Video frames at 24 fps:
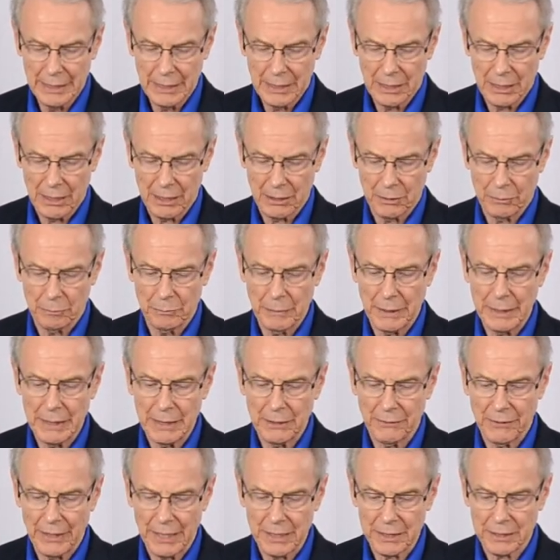Uh, many
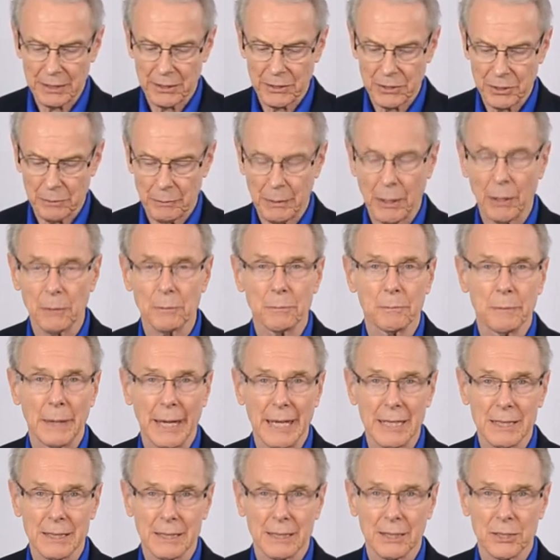have asked us about
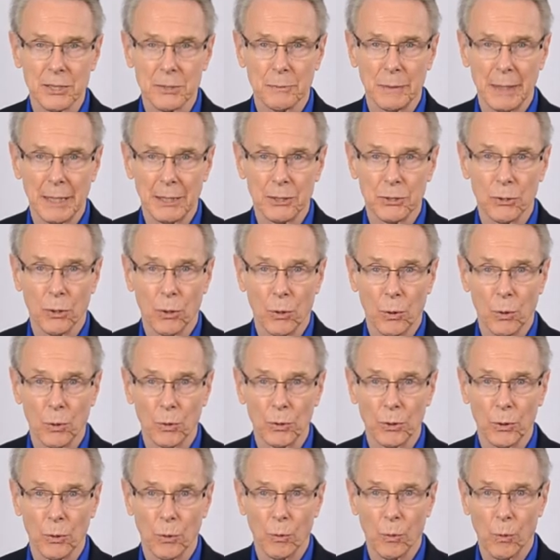baskets made to
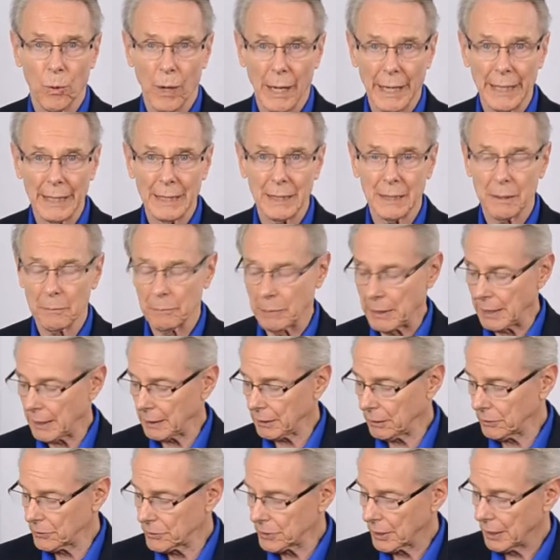hold wine
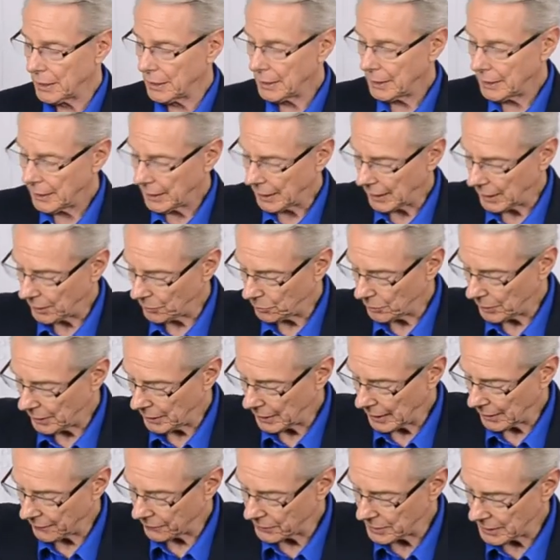bottles, and we
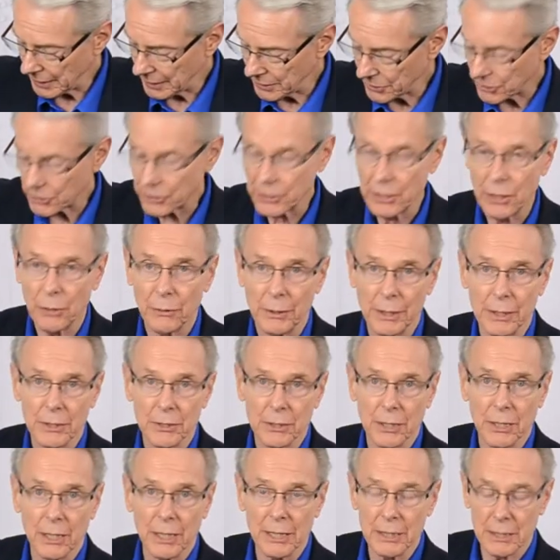have a nice series,
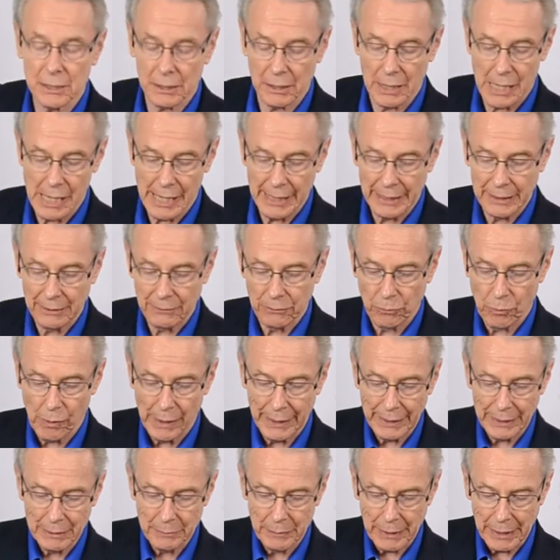a nice line of
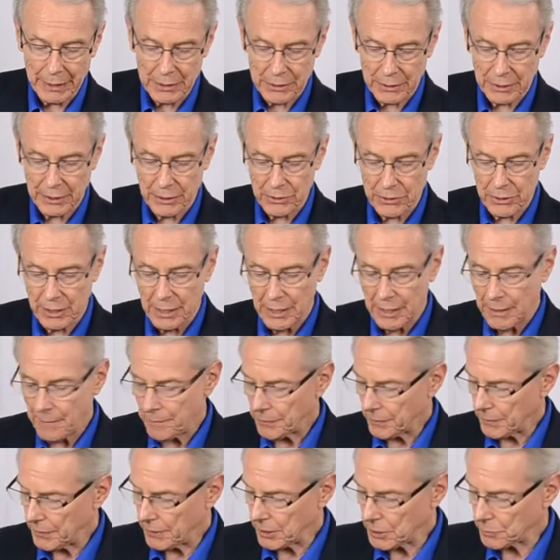wine baskets.
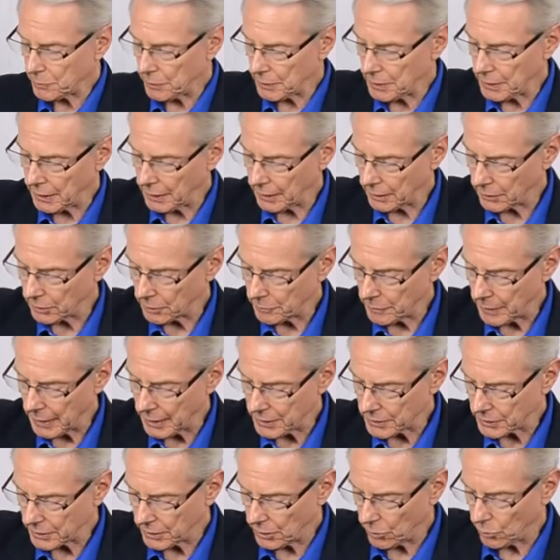This particular
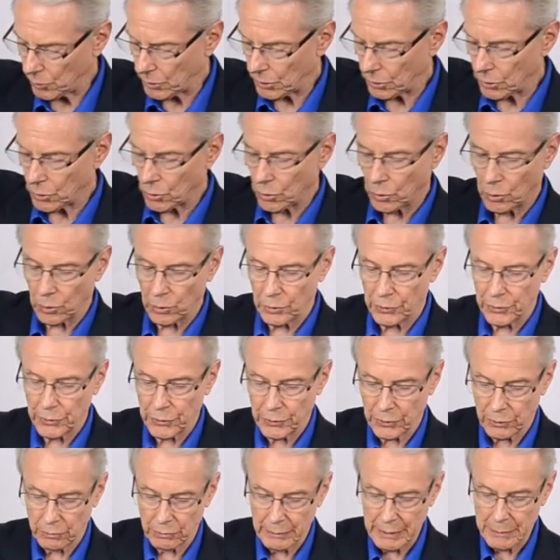basket will hold
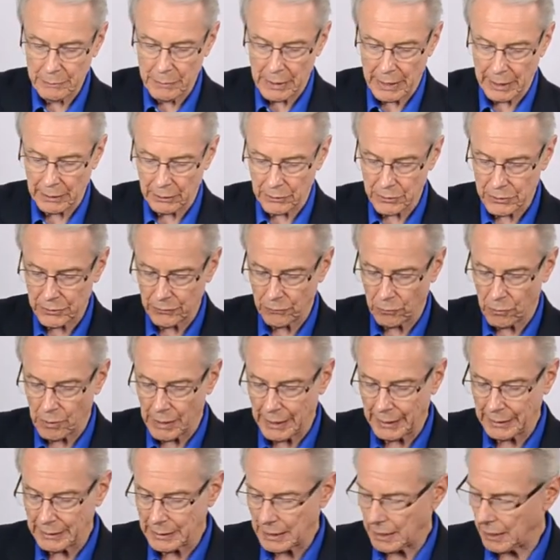three bottles of
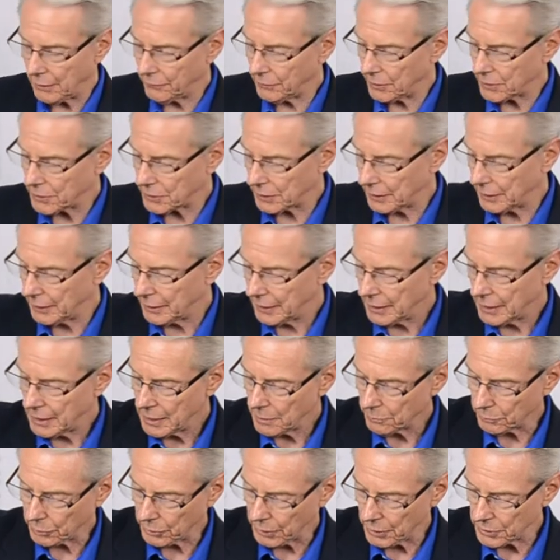wine, obviously,
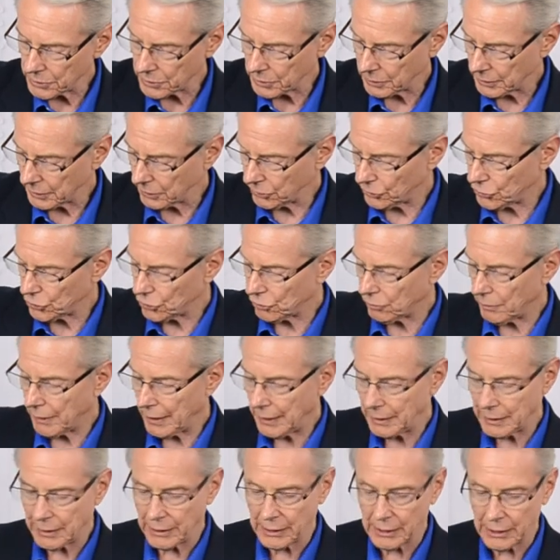plus a little
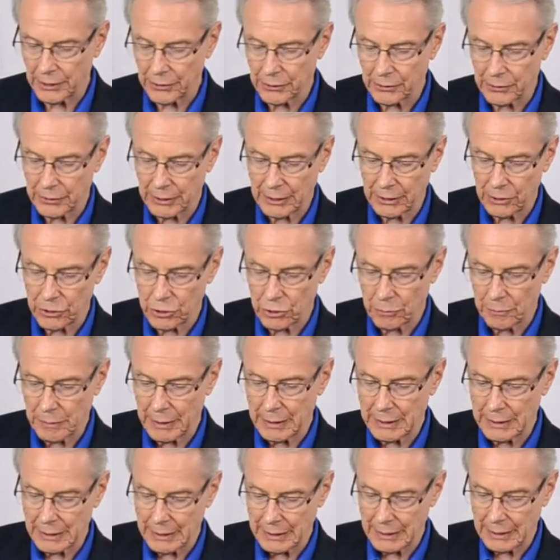shred and the other things you
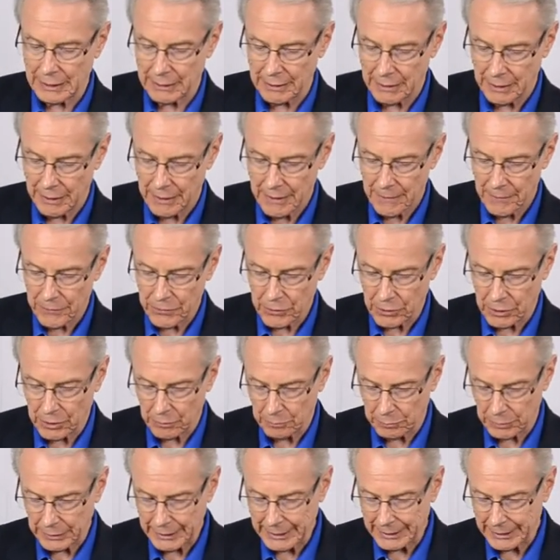might need to
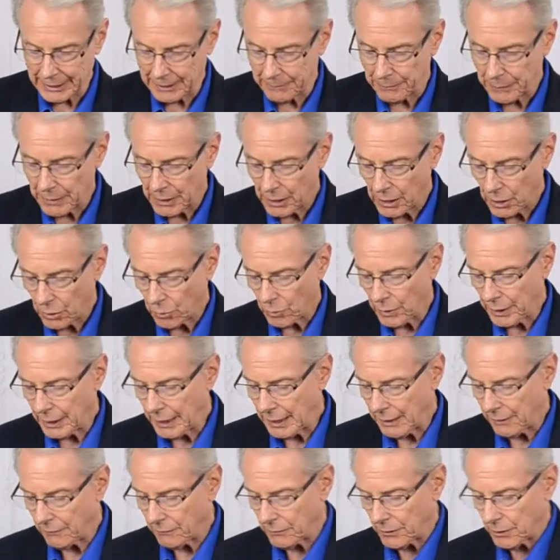complete it. We
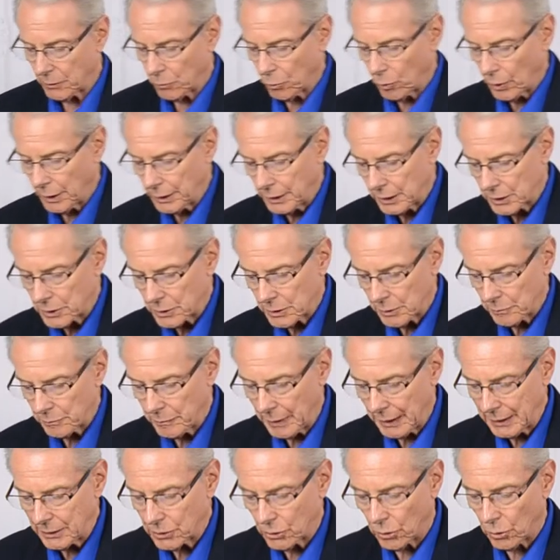have uh, one that's
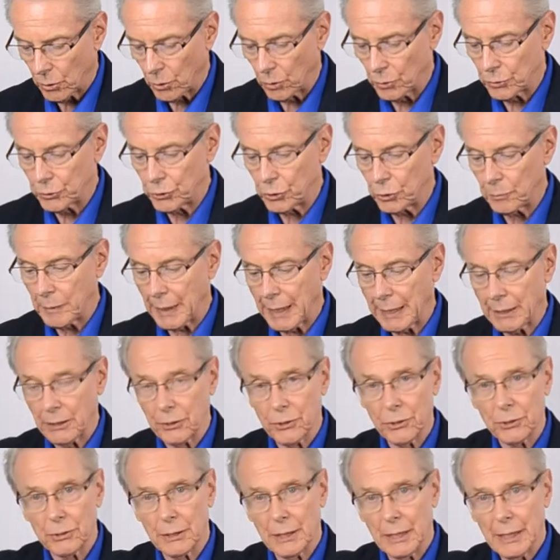made to hold two
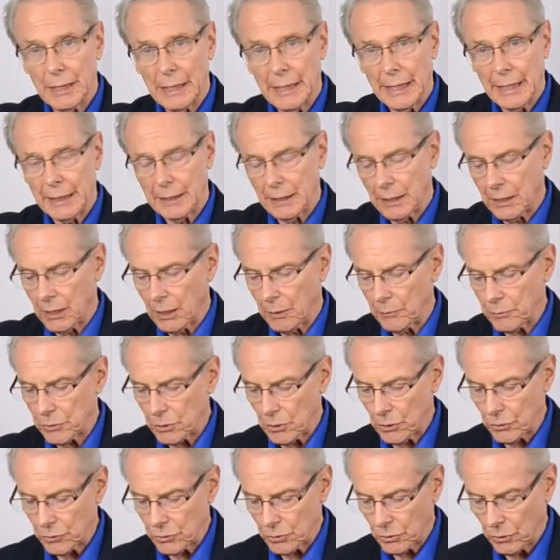bottles, and it comes
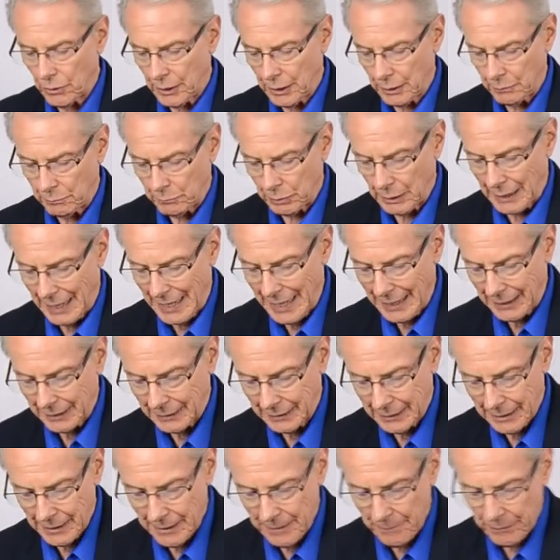also in black
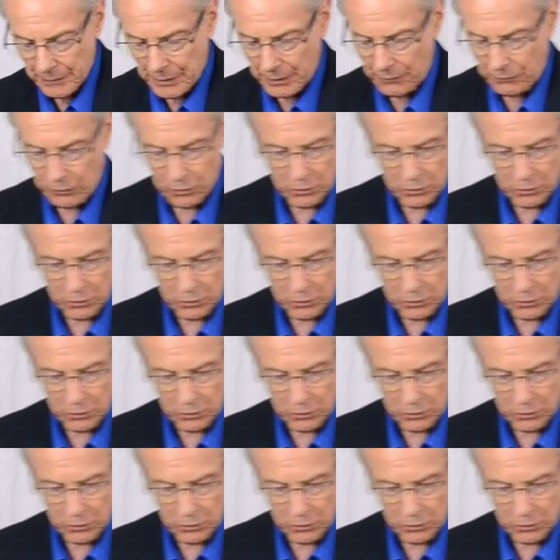if